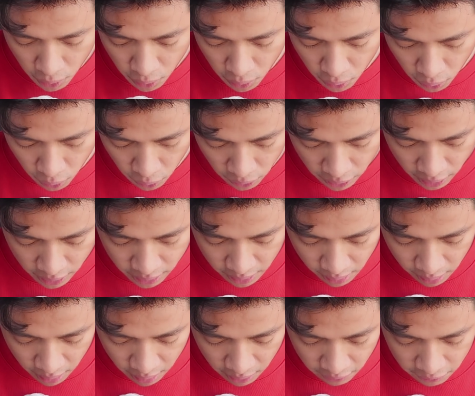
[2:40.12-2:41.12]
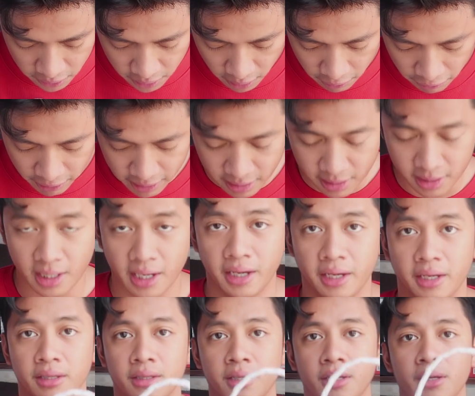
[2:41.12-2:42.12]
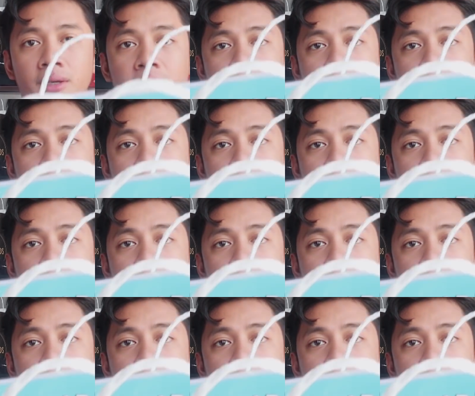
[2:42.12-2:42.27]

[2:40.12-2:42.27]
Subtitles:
Whoa, there's a lot of stuff inside.